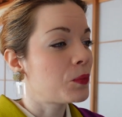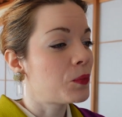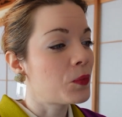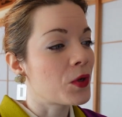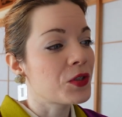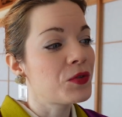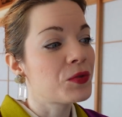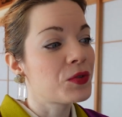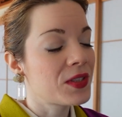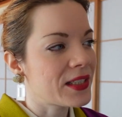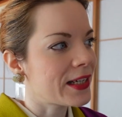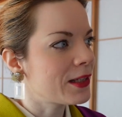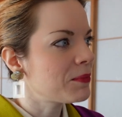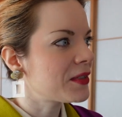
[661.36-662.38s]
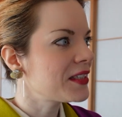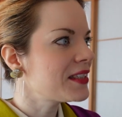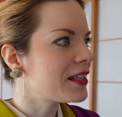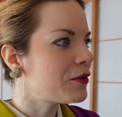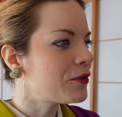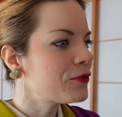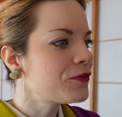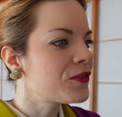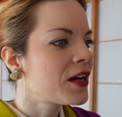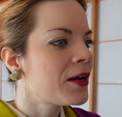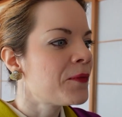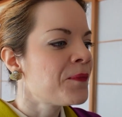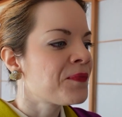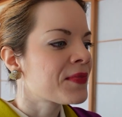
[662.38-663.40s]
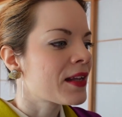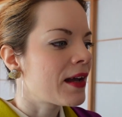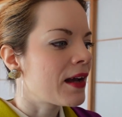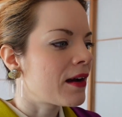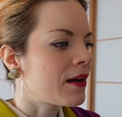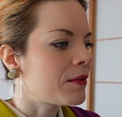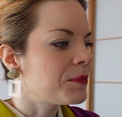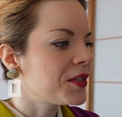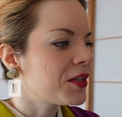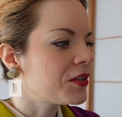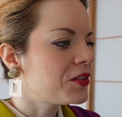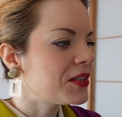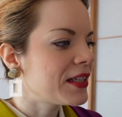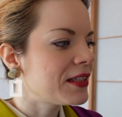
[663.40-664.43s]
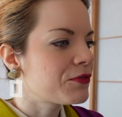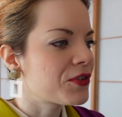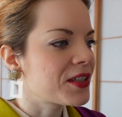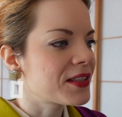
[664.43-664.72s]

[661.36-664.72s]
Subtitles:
want to style myself. Because you can, for